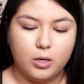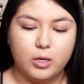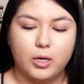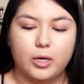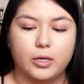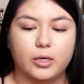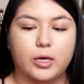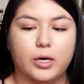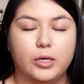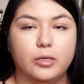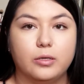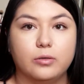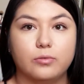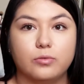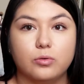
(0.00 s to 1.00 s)
and kind
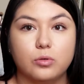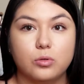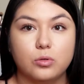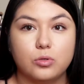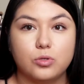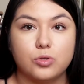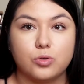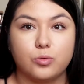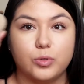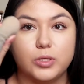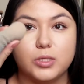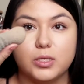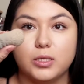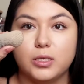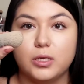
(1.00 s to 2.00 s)
of
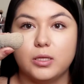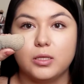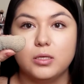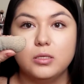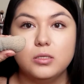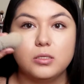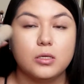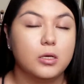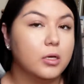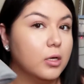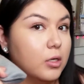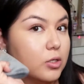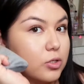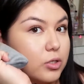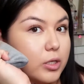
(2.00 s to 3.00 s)
squeezed it like this
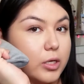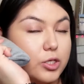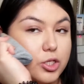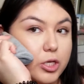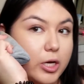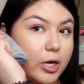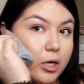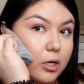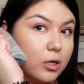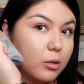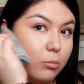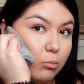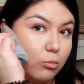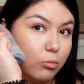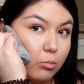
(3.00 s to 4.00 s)
so that she had
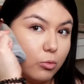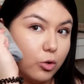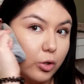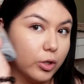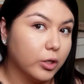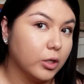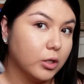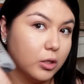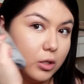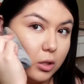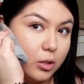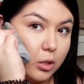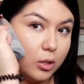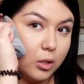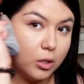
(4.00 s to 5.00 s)
more
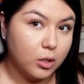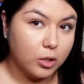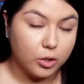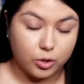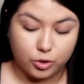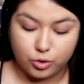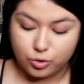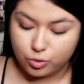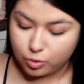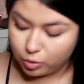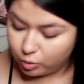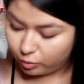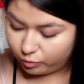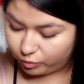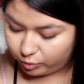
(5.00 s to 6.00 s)
control
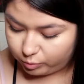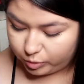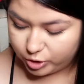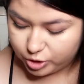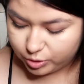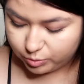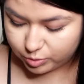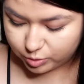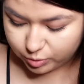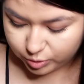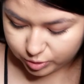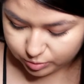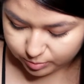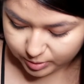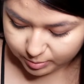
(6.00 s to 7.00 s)
over where she was going
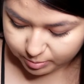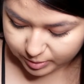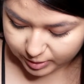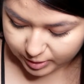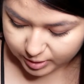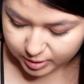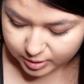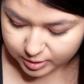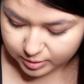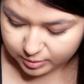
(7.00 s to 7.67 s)
to be applying it,